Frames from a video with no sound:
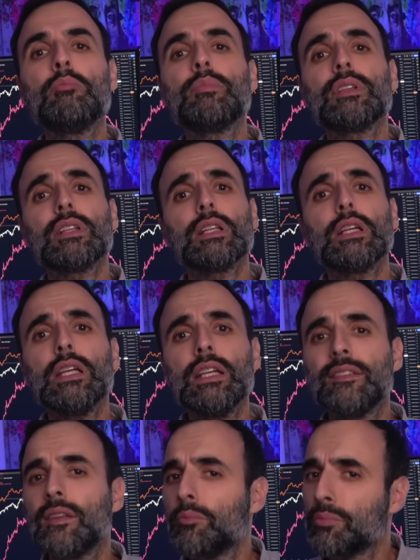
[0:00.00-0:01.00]

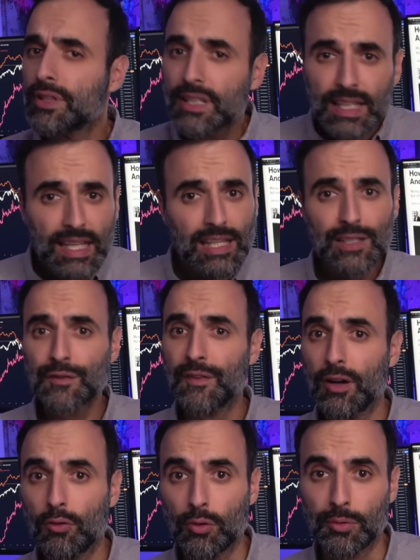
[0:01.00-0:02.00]
please, please,
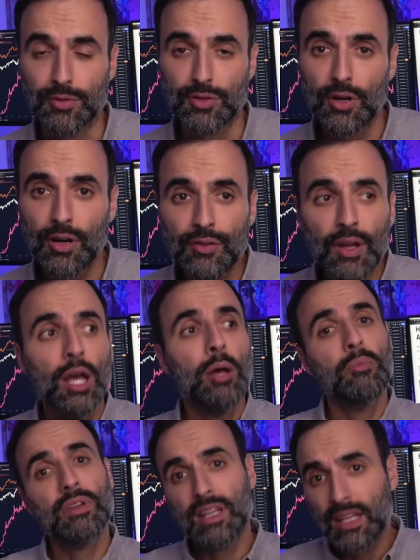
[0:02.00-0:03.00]
Federal Reserve,
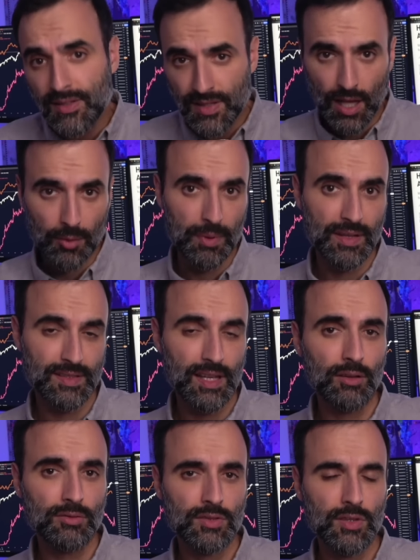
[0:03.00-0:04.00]
please help us
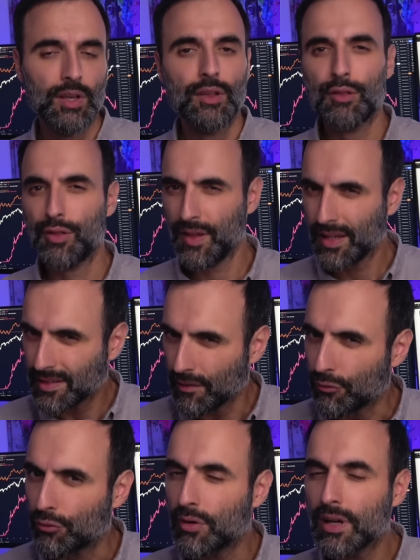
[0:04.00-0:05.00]
out. Things have
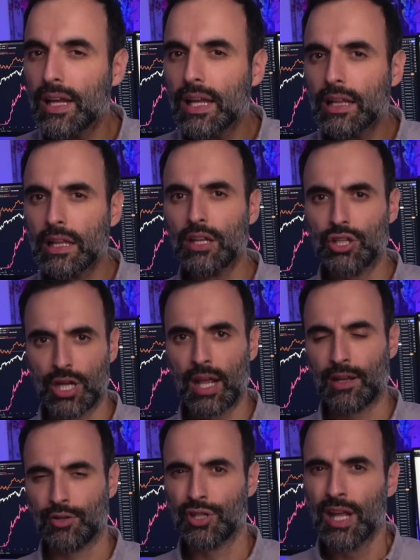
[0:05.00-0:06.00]
really
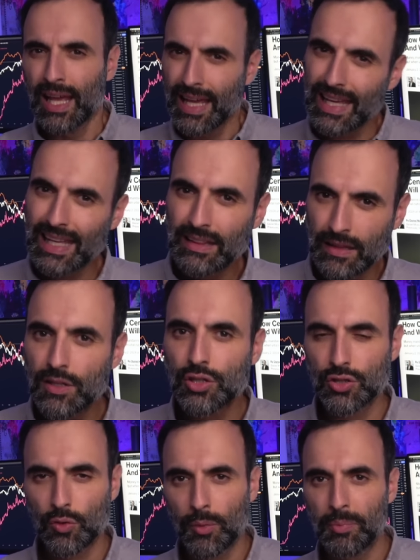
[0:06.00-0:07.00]
changed in this
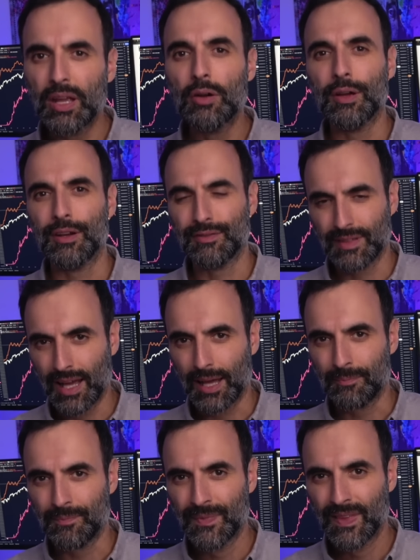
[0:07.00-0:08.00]
short period of time.
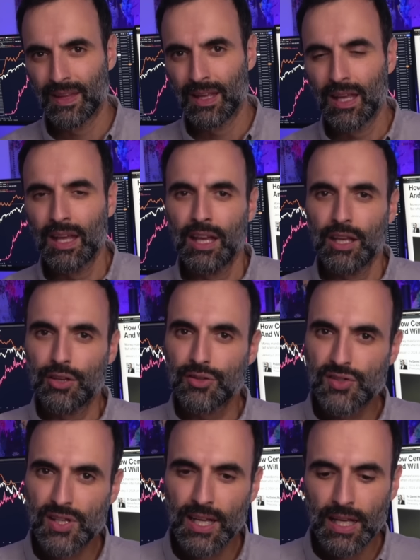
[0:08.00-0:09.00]
You
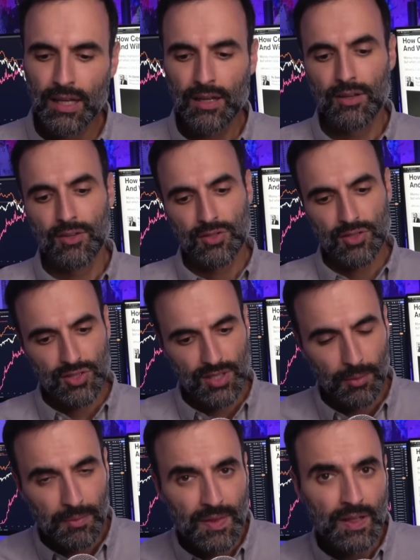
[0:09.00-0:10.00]
see,
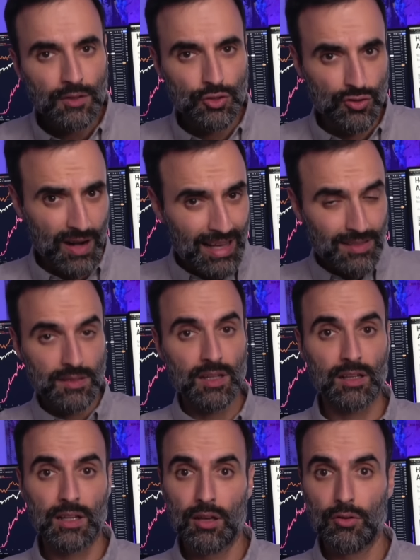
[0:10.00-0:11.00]
something
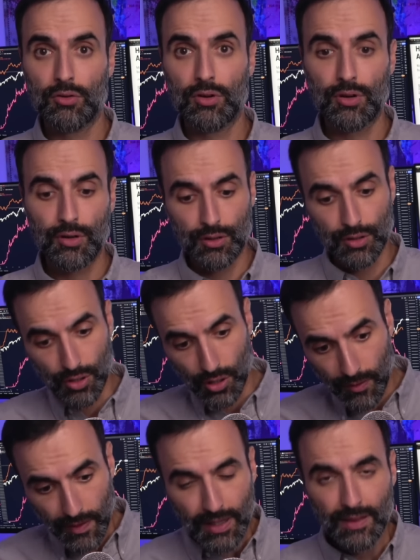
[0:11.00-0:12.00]
drastically occurred
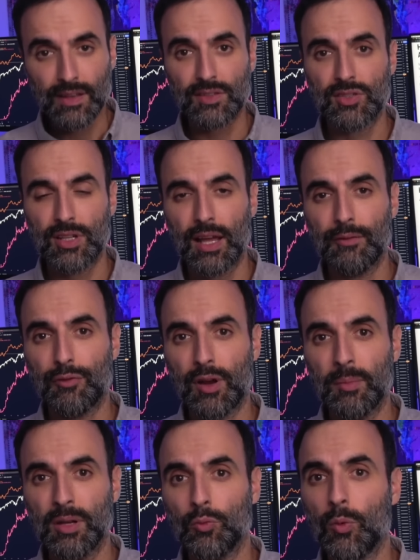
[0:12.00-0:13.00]
during this time frame
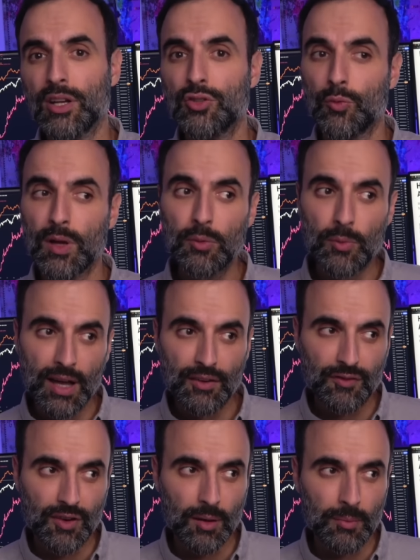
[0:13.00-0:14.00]
in which we went
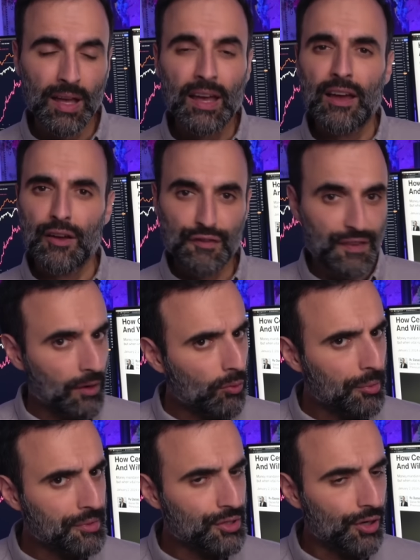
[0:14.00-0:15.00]
from Federal
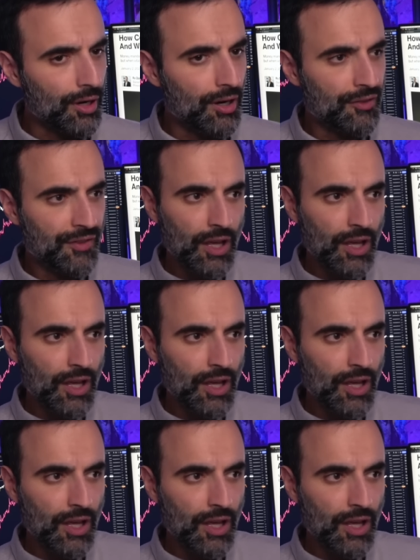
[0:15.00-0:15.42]
Reserve,